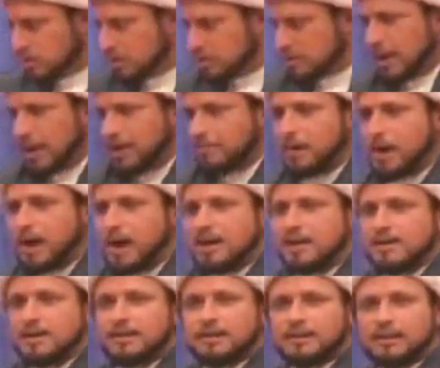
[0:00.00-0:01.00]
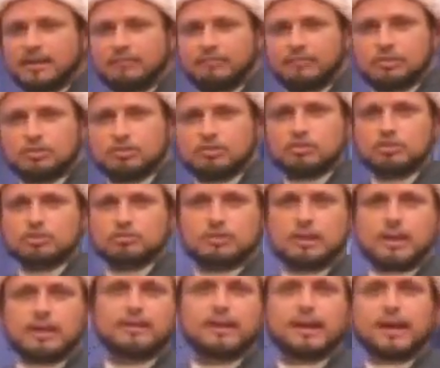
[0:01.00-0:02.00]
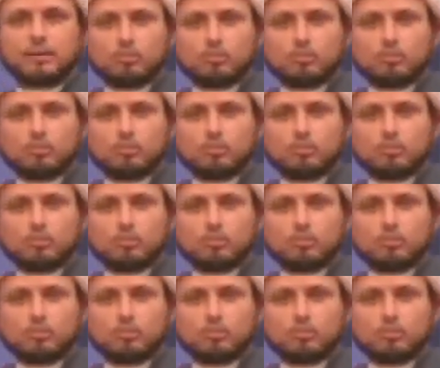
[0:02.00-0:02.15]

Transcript: took his abba, gave it to a student